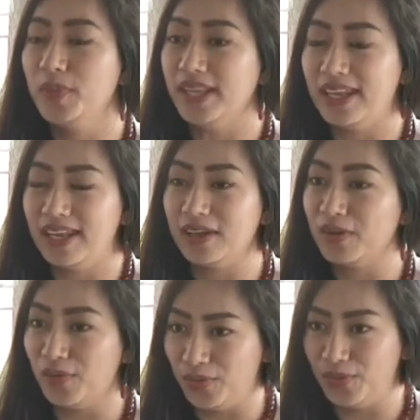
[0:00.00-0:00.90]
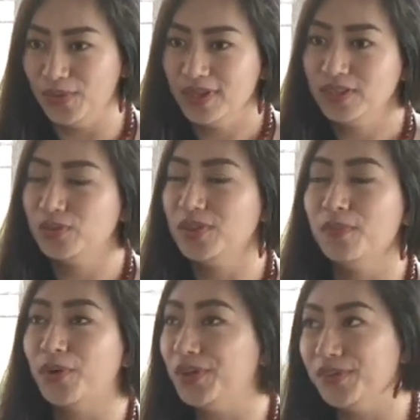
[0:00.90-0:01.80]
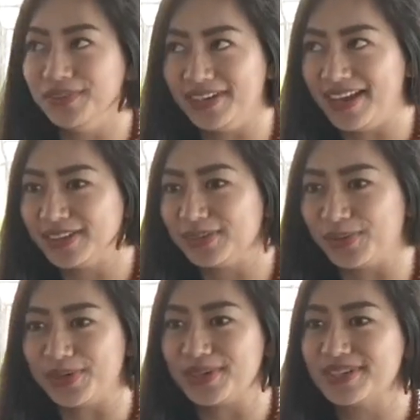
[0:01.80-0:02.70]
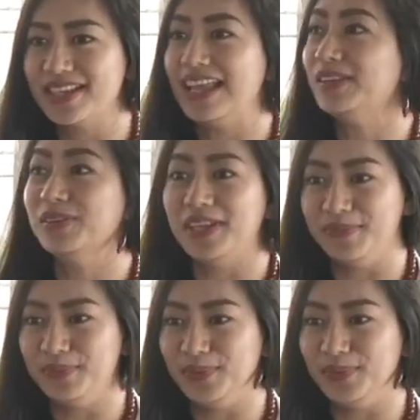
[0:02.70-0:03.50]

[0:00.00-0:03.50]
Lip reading: to Beneco, to the board of directors, and to the